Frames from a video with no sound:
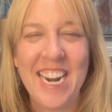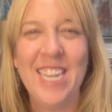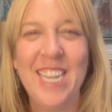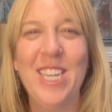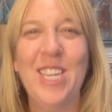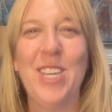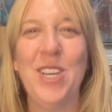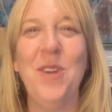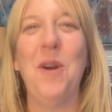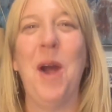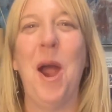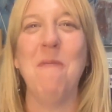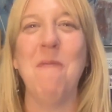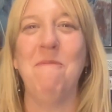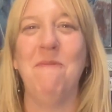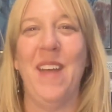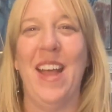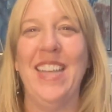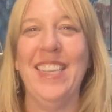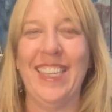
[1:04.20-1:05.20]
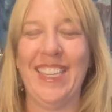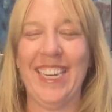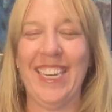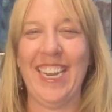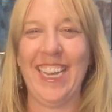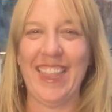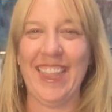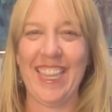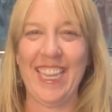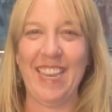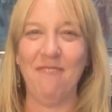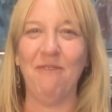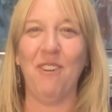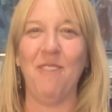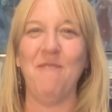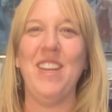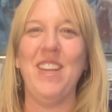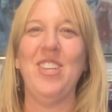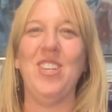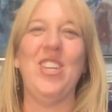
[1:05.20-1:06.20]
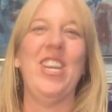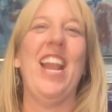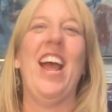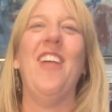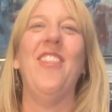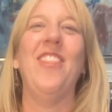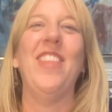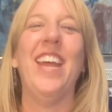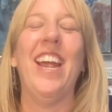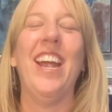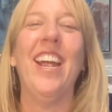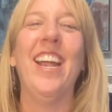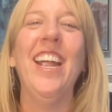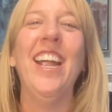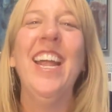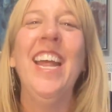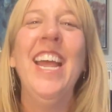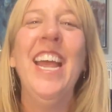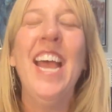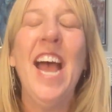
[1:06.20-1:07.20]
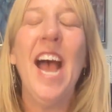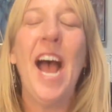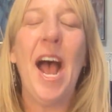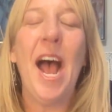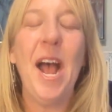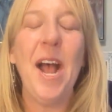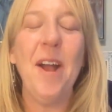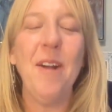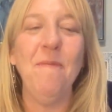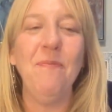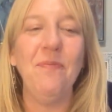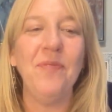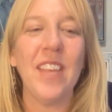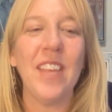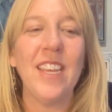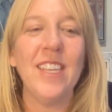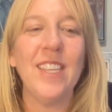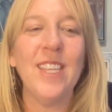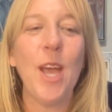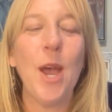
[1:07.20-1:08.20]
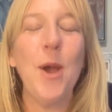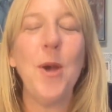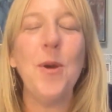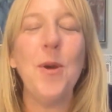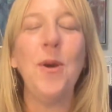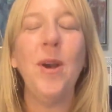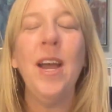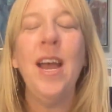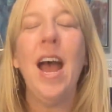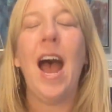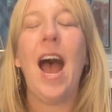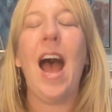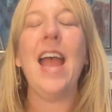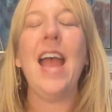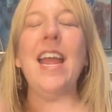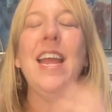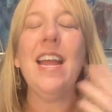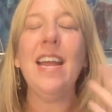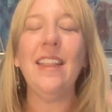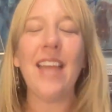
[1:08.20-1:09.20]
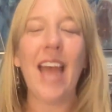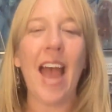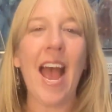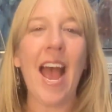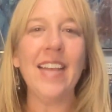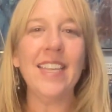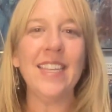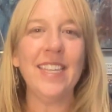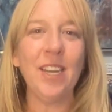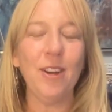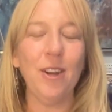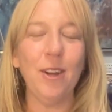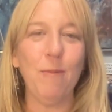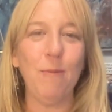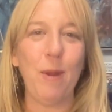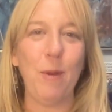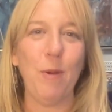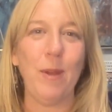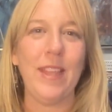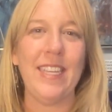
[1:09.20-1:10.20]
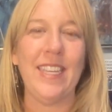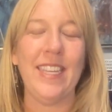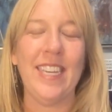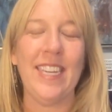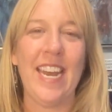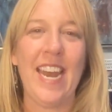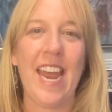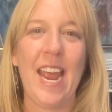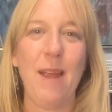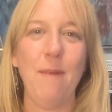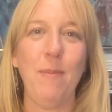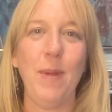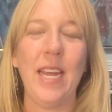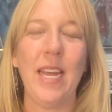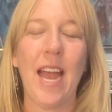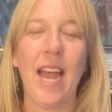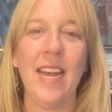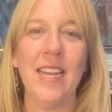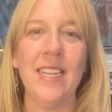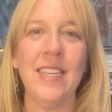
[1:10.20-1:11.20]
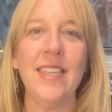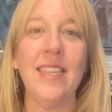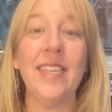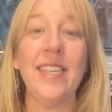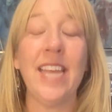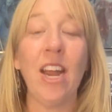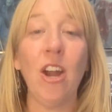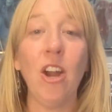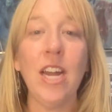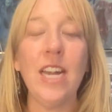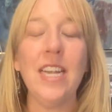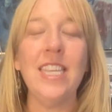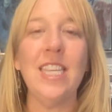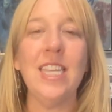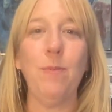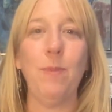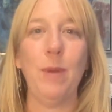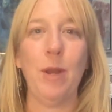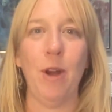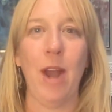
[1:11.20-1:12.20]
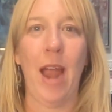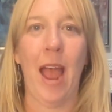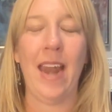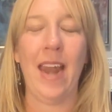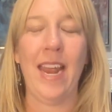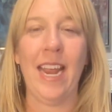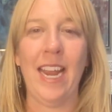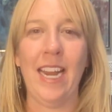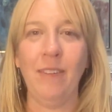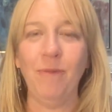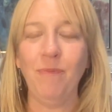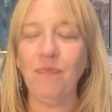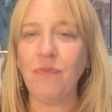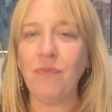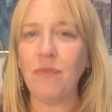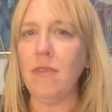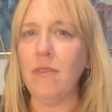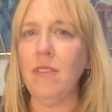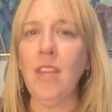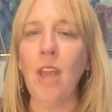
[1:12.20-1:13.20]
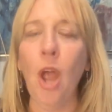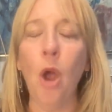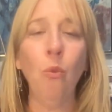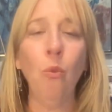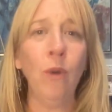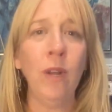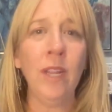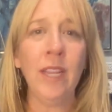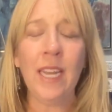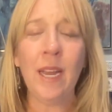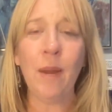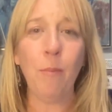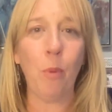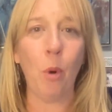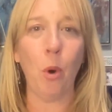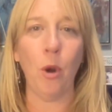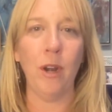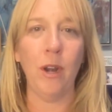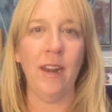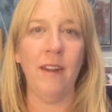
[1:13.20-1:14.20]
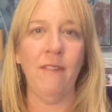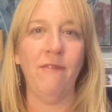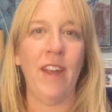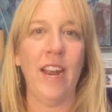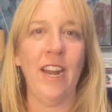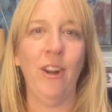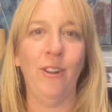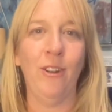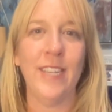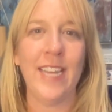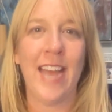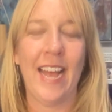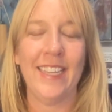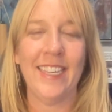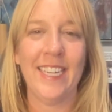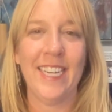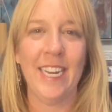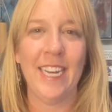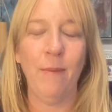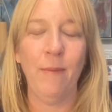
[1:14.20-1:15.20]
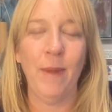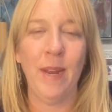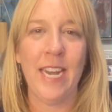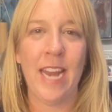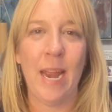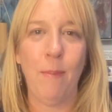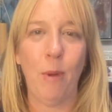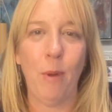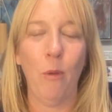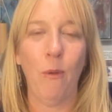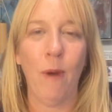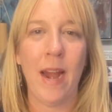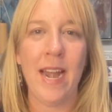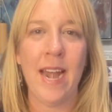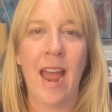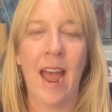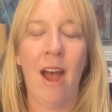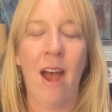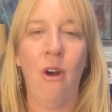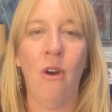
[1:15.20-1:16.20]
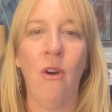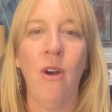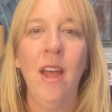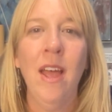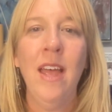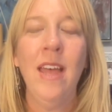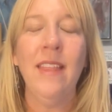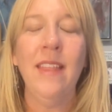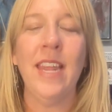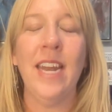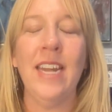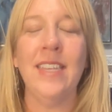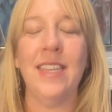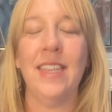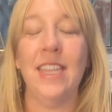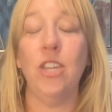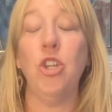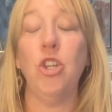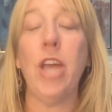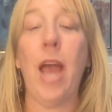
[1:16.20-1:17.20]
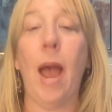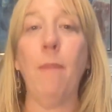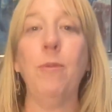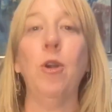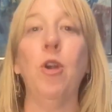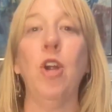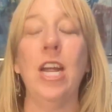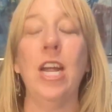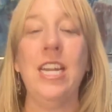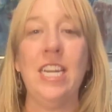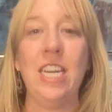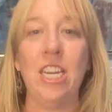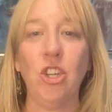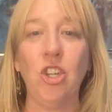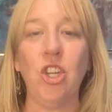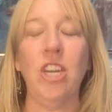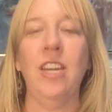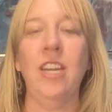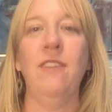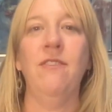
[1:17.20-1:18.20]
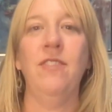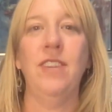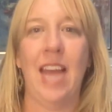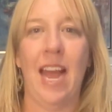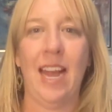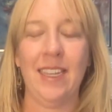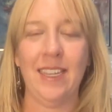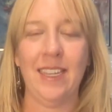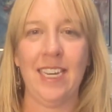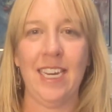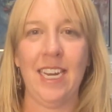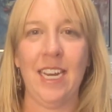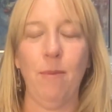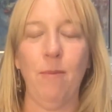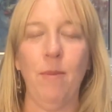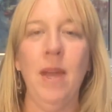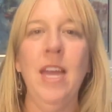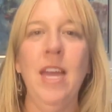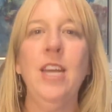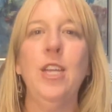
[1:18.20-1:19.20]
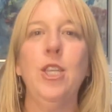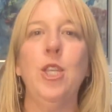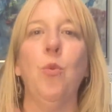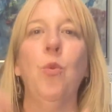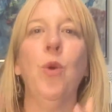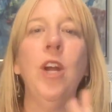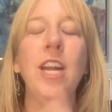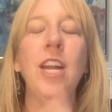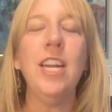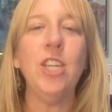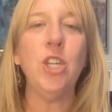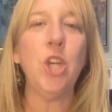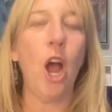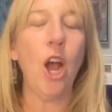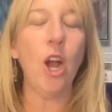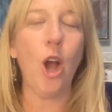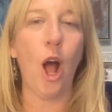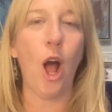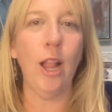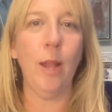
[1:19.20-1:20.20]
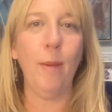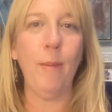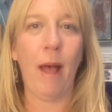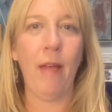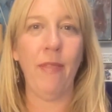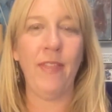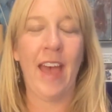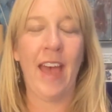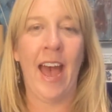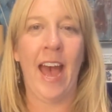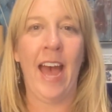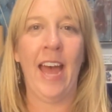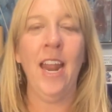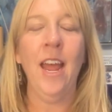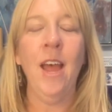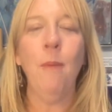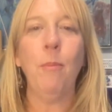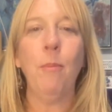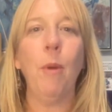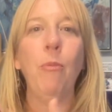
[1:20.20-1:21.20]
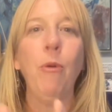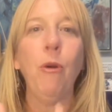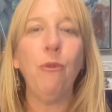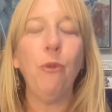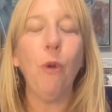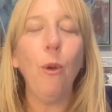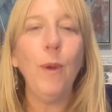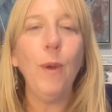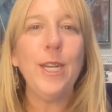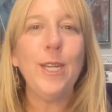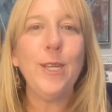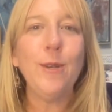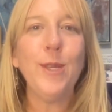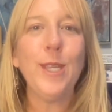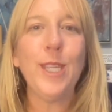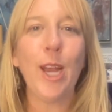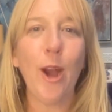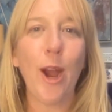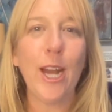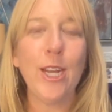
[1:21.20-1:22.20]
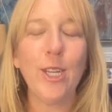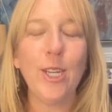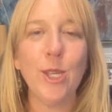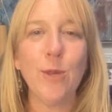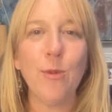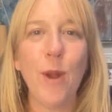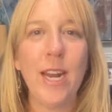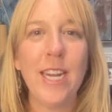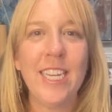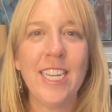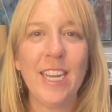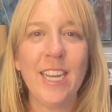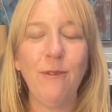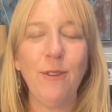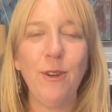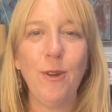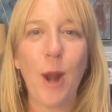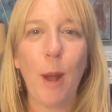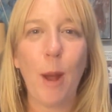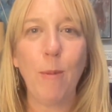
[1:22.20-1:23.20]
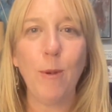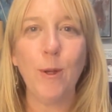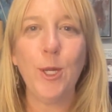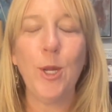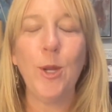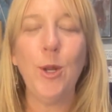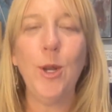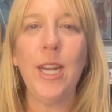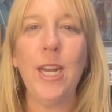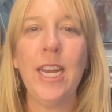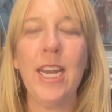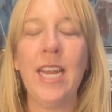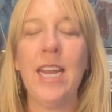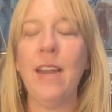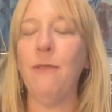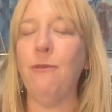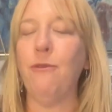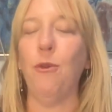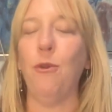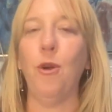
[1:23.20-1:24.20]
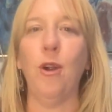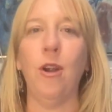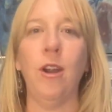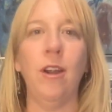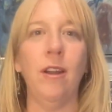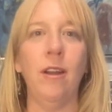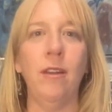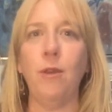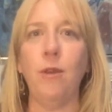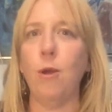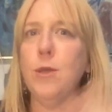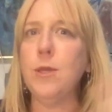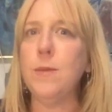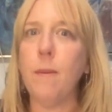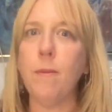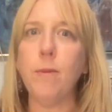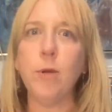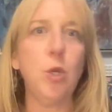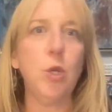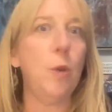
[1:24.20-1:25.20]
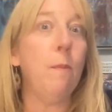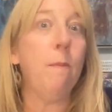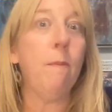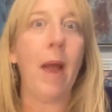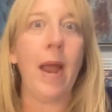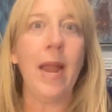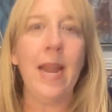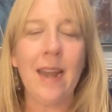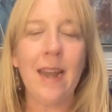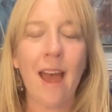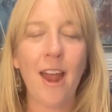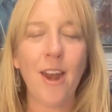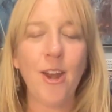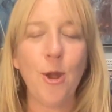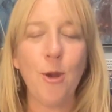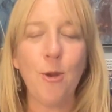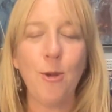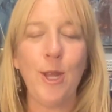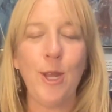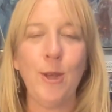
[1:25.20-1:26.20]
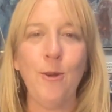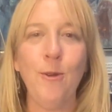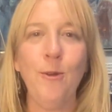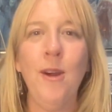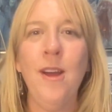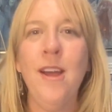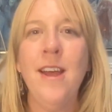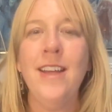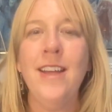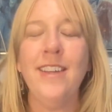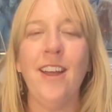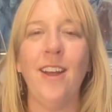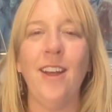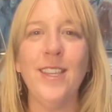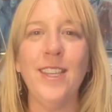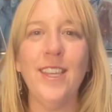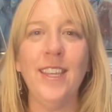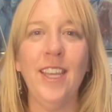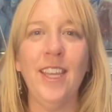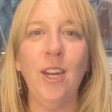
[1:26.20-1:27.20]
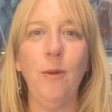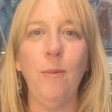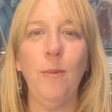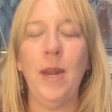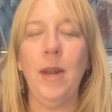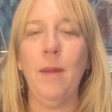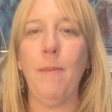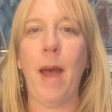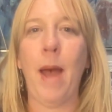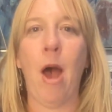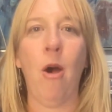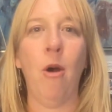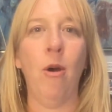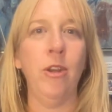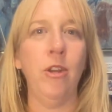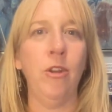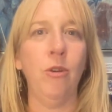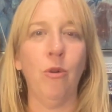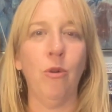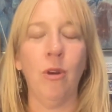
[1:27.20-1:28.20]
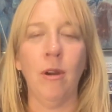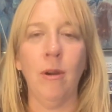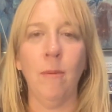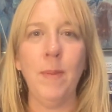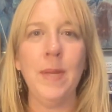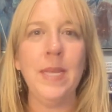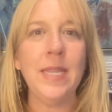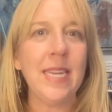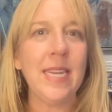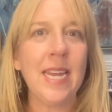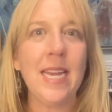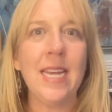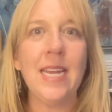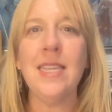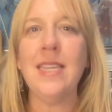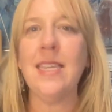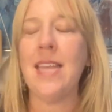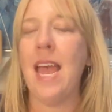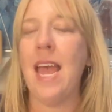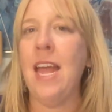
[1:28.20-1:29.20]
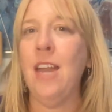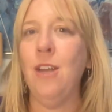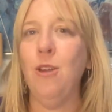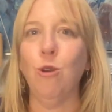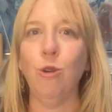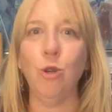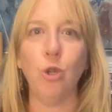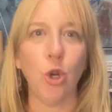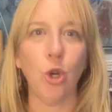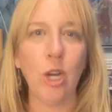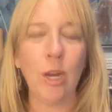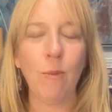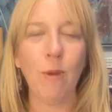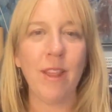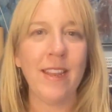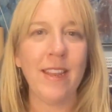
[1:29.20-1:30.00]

to do our best to get the information out there. So I asked Sarah to be with us today because Sarah is spearheading a really important and vital task team in NAPO right now that is the Chapter Initiative Task Team. So we're going to talk all about that. But before we do, Sarah, I just wanted to give you an opportunity for those members who might not know you. Tell us a little bit about your business and your journey with